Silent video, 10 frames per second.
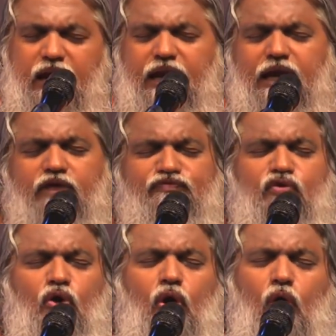Let it
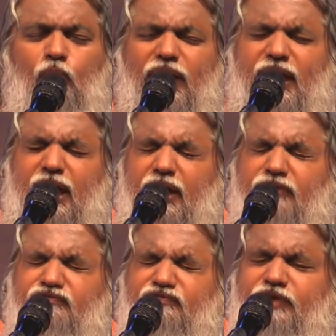flow over
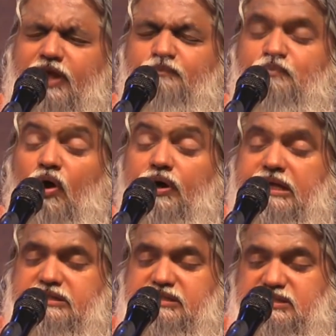every
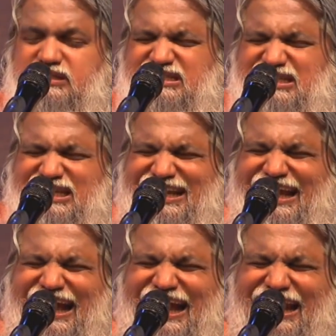bodies.
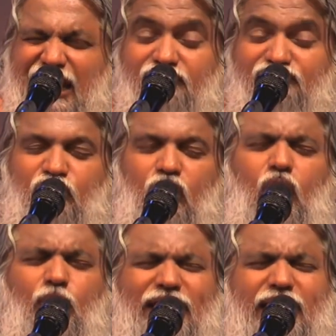Let it
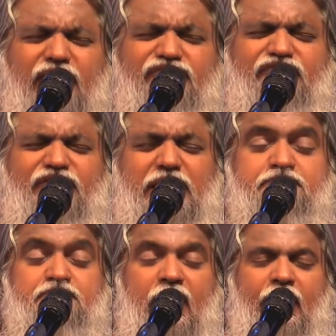flow over every
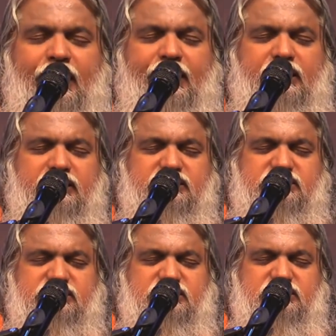
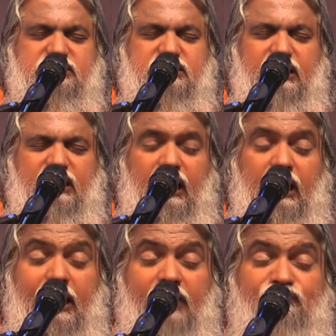minds.
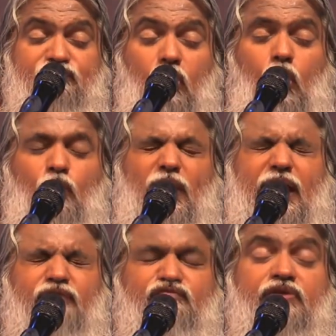Let it flow over
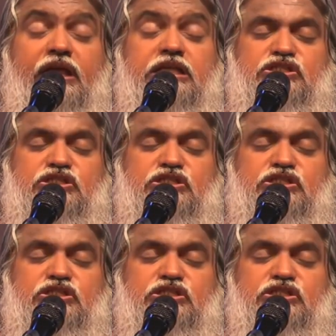every